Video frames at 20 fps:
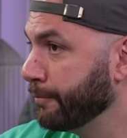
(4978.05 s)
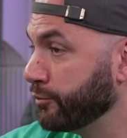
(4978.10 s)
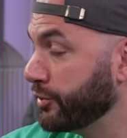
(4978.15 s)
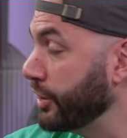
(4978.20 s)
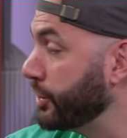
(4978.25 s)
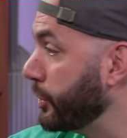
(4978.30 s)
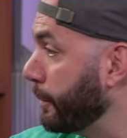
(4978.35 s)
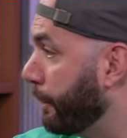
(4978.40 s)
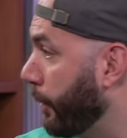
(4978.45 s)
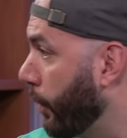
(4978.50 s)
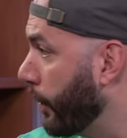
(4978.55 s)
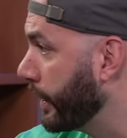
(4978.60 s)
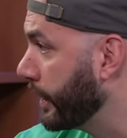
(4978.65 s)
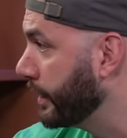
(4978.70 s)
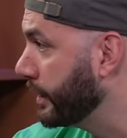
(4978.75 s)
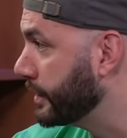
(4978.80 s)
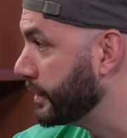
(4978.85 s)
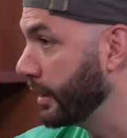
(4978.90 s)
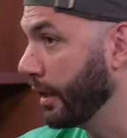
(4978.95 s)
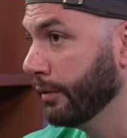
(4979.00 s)
Disappointing
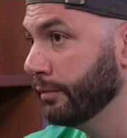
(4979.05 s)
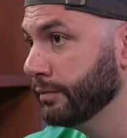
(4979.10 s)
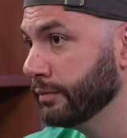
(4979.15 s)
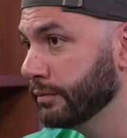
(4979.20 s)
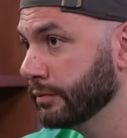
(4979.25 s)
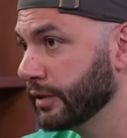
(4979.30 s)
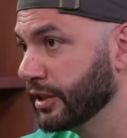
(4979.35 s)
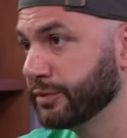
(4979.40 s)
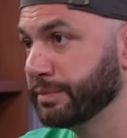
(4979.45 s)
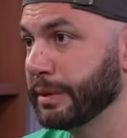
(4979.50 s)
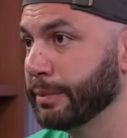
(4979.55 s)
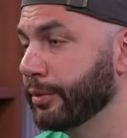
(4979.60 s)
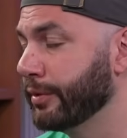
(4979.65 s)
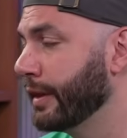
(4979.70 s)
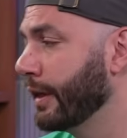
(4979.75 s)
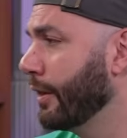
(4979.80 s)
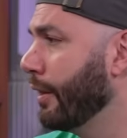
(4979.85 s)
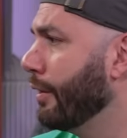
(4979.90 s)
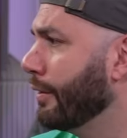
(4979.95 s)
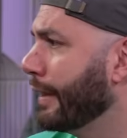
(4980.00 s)
to some because people
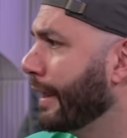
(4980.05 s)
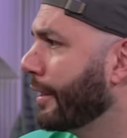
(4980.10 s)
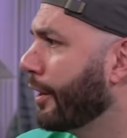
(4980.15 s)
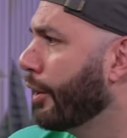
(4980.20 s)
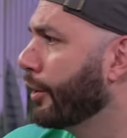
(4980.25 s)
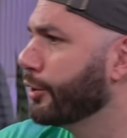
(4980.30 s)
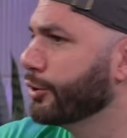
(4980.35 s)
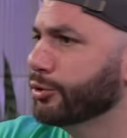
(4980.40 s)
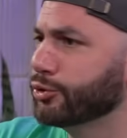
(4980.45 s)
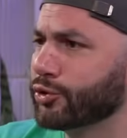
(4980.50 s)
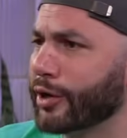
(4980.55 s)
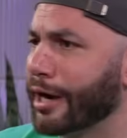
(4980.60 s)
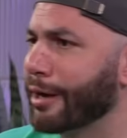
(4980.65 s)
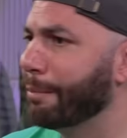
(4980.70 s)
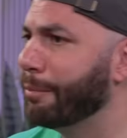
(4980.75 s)
think, oh, like, aren't you trying to